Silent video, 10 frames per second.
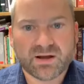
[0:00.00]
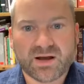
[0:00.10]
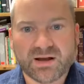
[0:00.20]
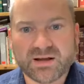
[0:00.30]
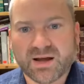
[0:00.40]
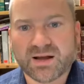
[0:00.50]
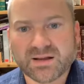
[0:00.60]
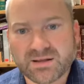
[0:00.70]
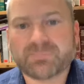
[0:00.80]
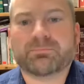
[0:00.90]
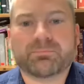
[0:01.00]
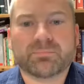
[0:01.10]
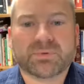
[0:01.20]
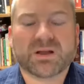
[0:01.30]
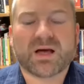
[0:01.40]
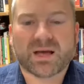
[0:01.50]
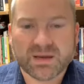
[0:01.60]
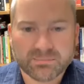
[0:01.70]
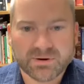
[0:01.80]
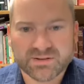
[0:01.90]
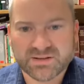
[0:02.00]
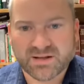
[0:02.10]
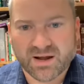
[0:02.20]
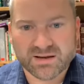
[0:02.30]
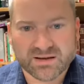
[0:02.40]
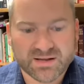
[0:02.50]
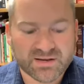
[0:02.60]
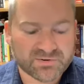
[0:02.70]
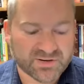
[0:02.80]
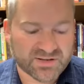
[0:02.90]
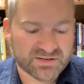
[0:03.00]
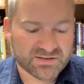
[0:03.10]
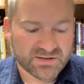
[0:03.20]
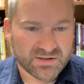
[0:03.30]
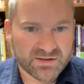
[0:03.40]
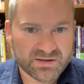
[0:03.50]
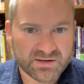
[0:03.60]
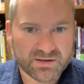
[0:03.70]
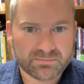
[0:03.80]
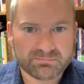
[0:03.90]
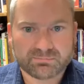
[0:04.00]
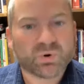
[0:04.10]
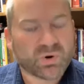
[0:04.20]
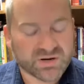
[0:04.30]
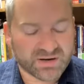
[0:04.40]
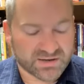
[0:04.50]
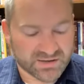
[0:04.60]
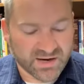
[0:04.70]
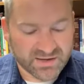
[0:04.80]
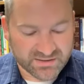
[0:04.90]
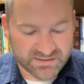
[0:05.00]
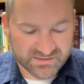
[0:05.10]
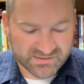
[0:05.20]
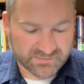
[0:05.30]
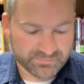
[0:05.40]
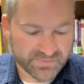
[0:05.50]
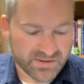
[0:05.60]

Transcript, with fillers: Ungodly line married the godly line, created um, more ungodliness.